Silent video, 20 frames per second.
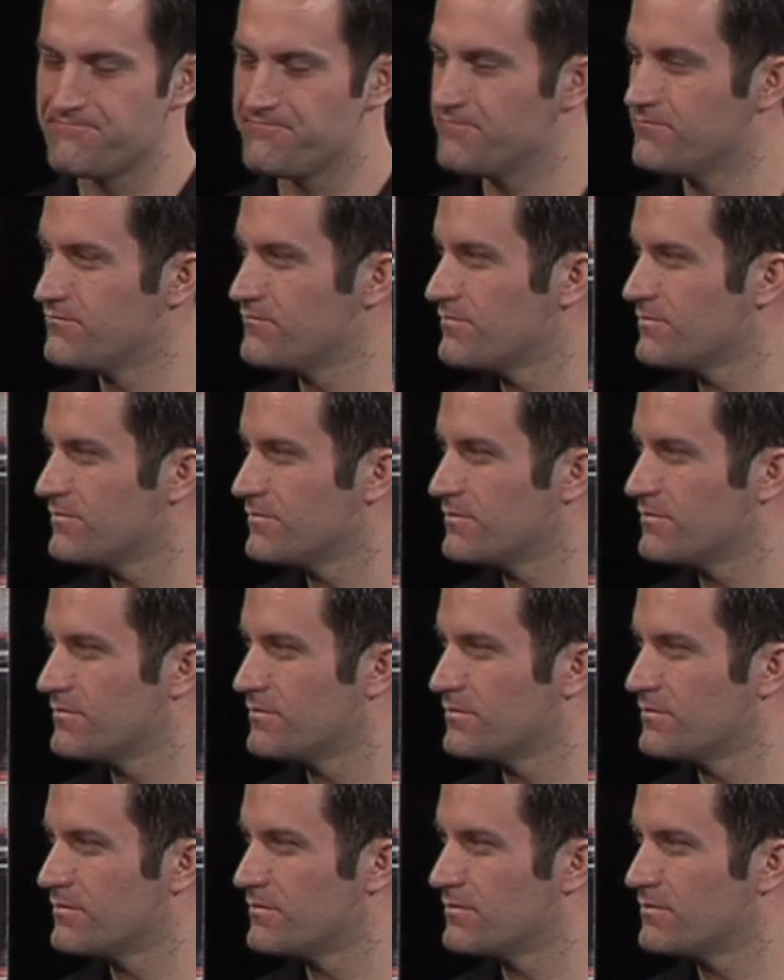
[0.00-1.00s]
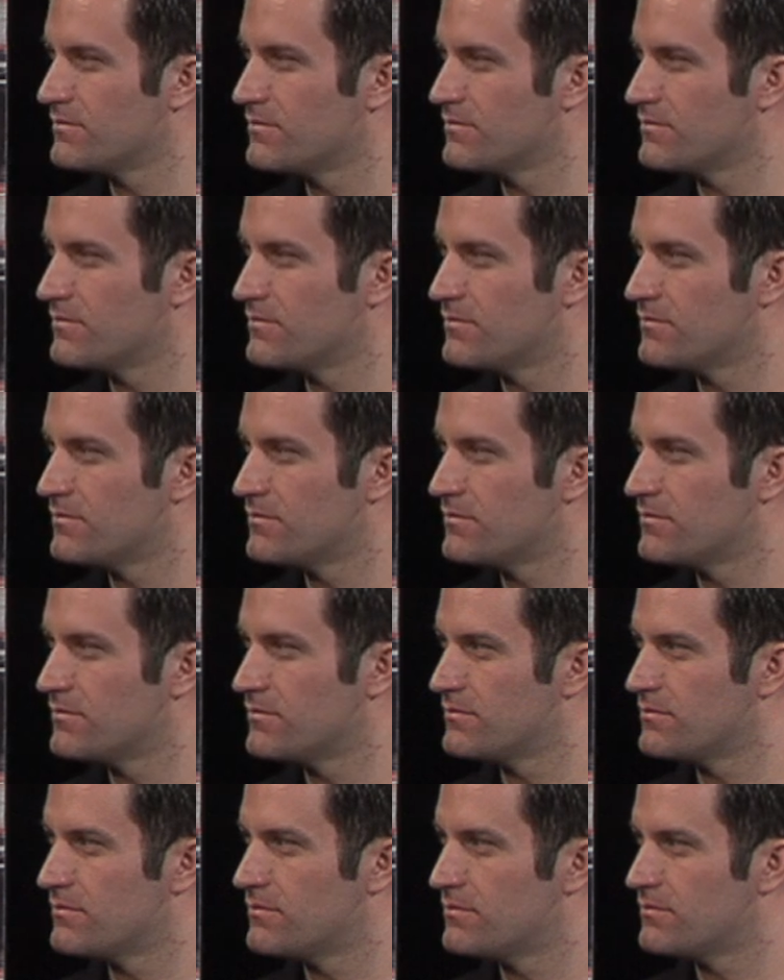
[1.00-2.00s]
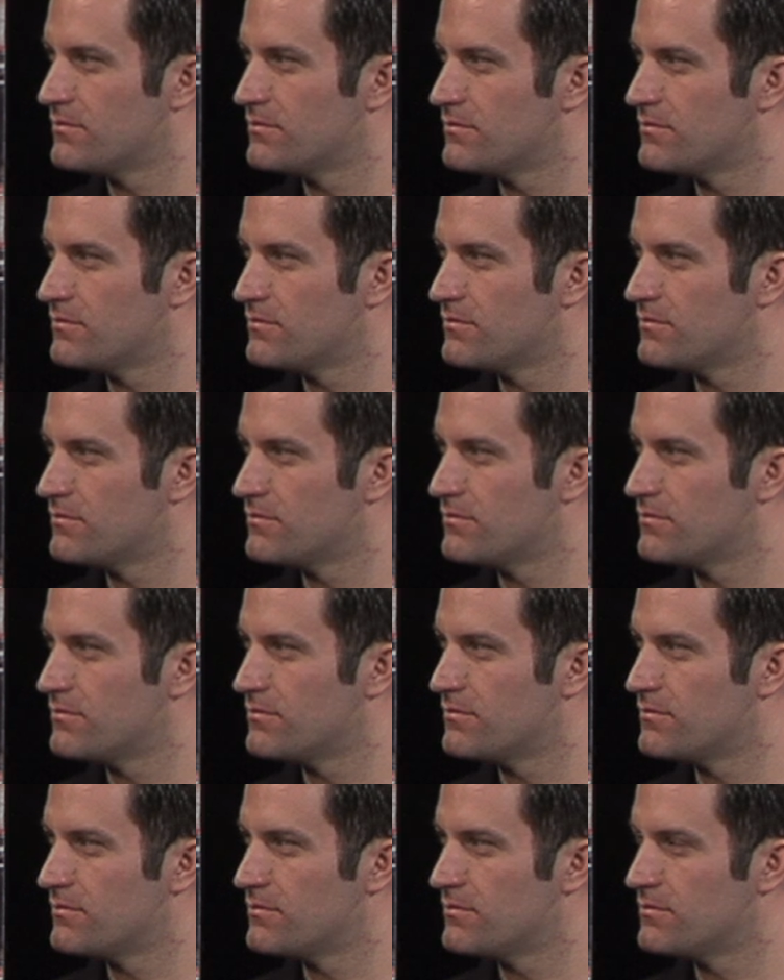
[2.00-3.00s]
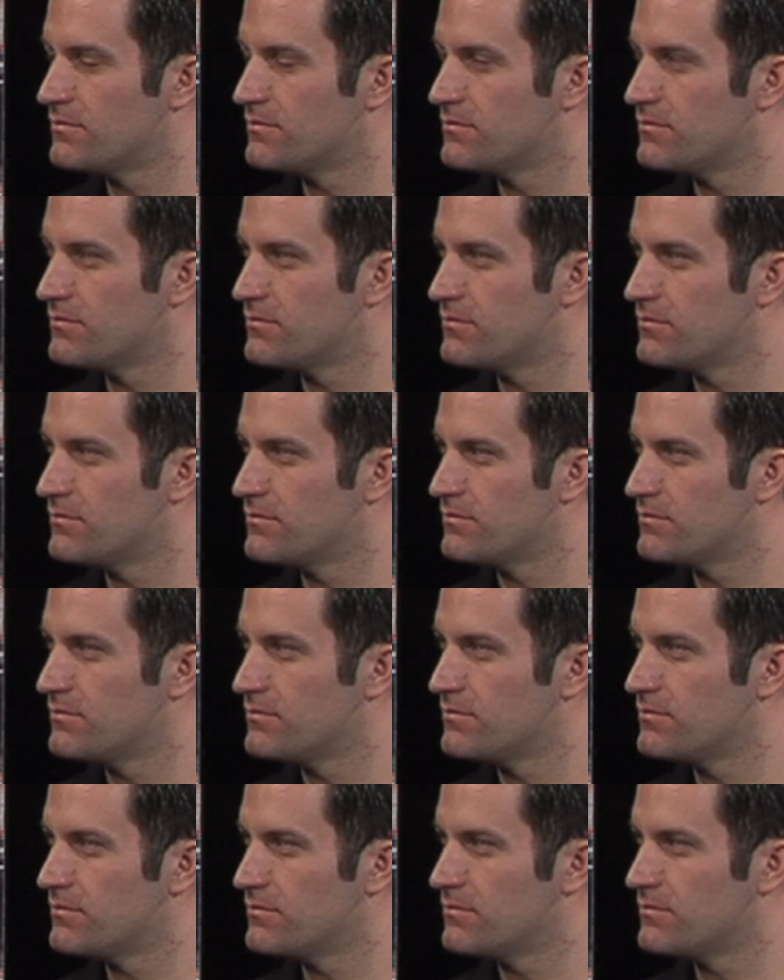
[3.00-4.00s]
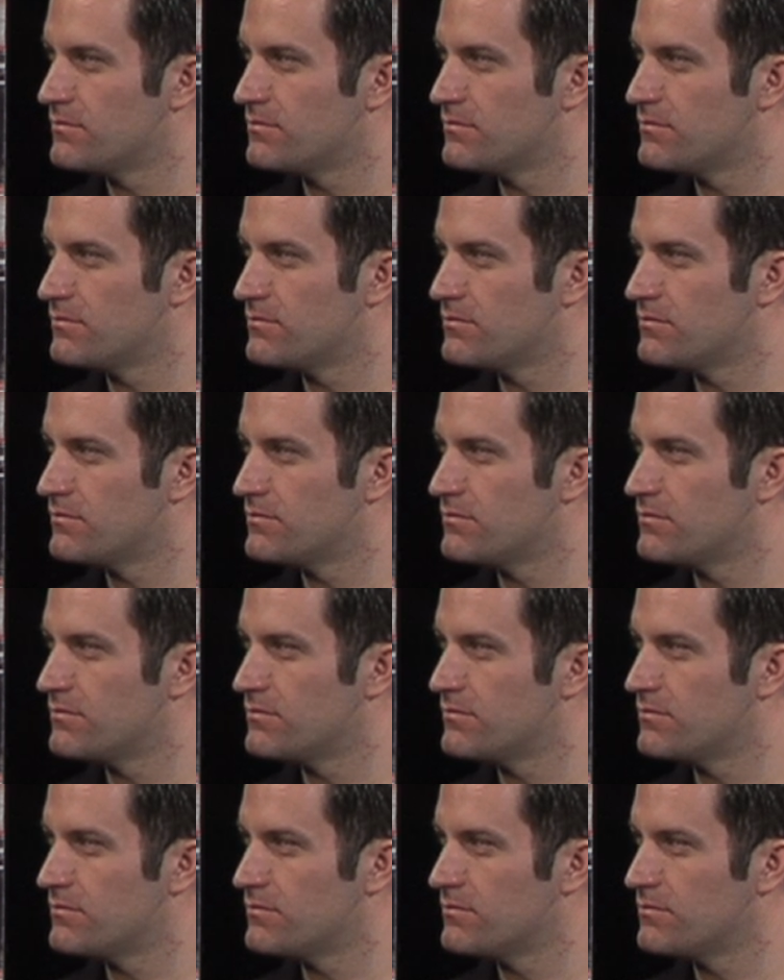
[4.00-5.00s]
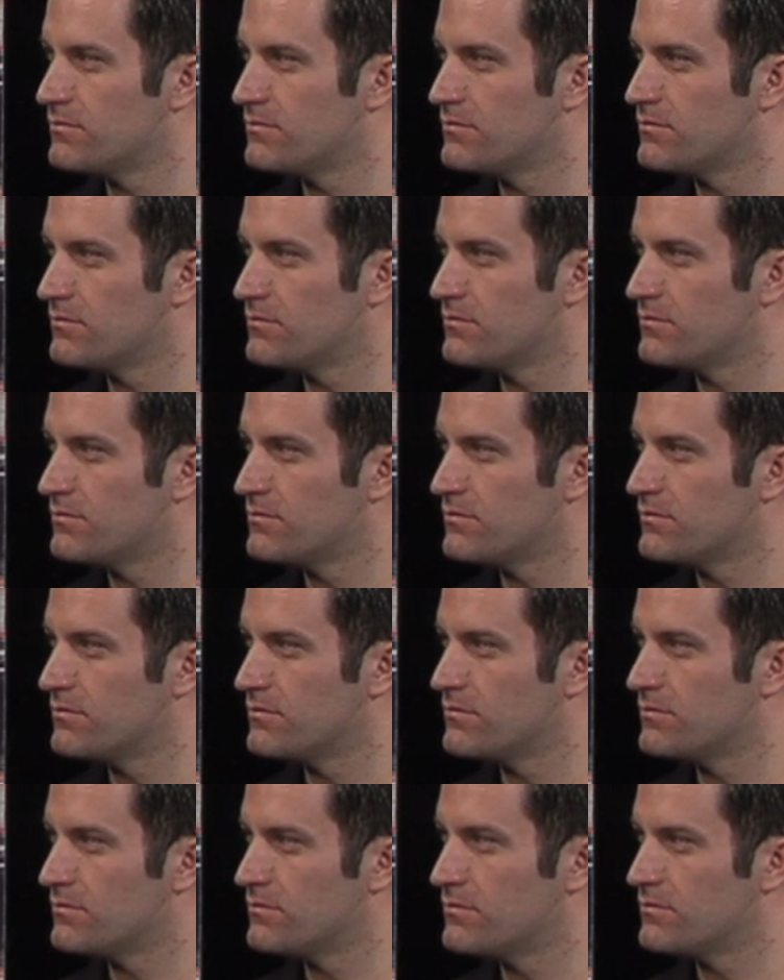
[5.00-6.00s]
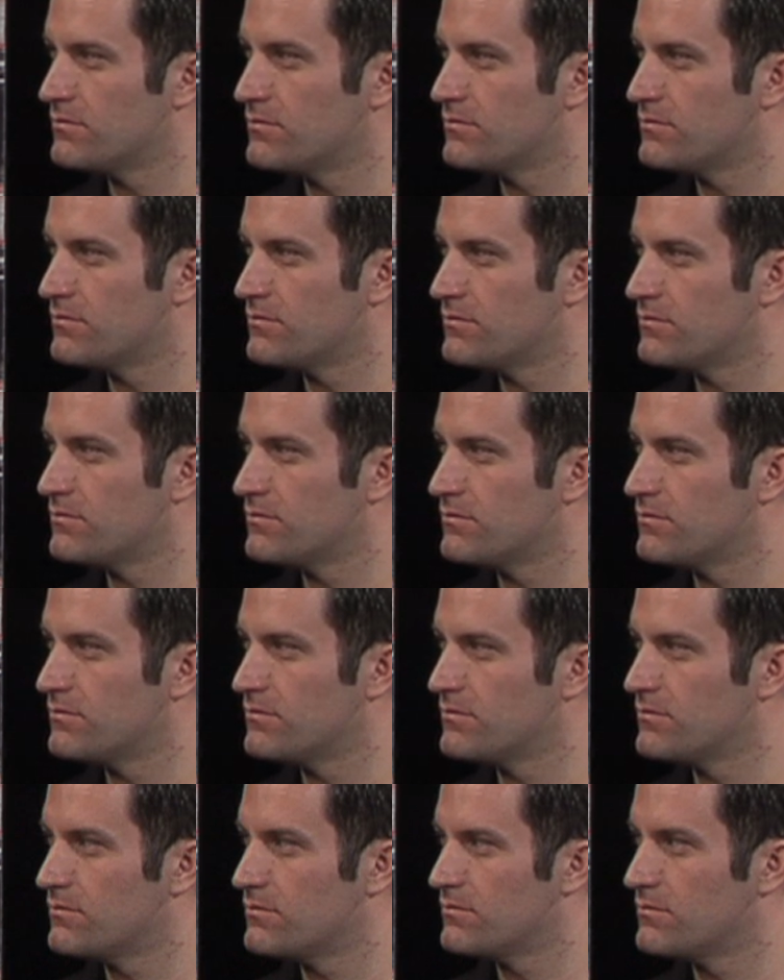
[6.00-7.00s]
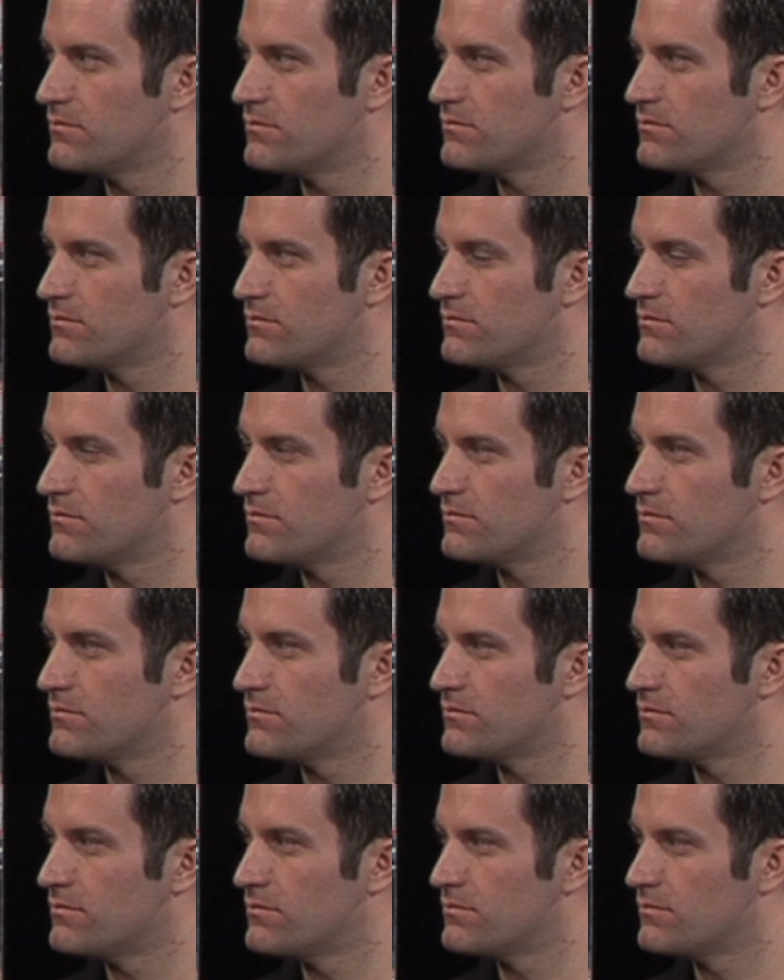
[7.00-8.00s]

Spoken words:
(not speaking)